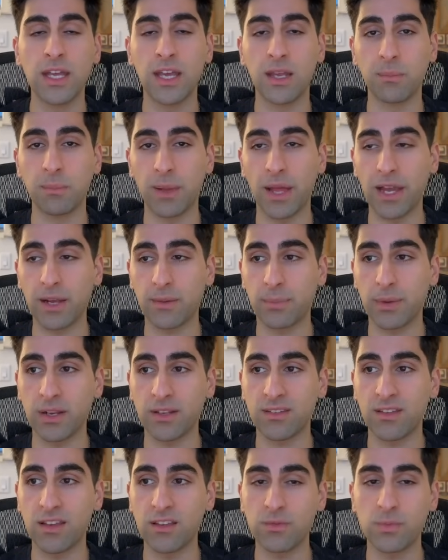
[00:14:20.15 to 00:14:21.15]
and black
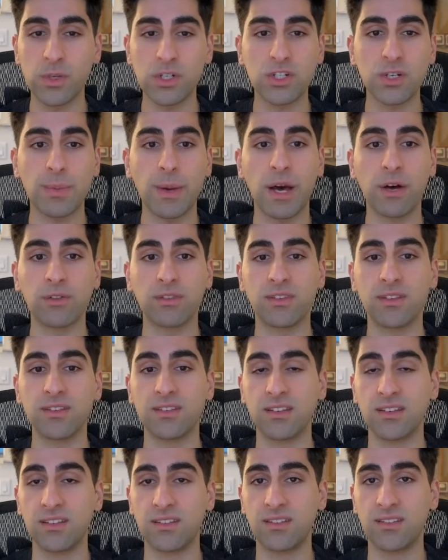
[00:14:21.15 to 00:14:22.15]
brings his bishop out to
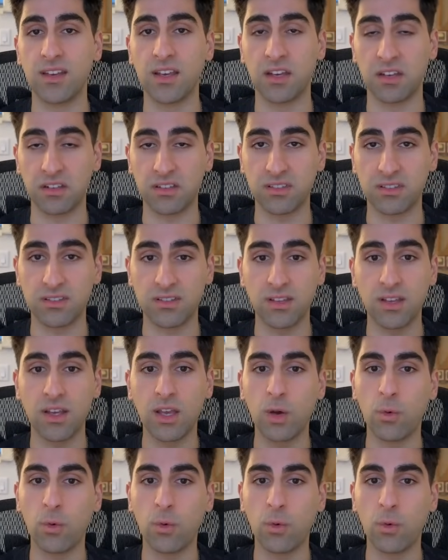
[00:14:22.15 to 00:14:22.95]
d6.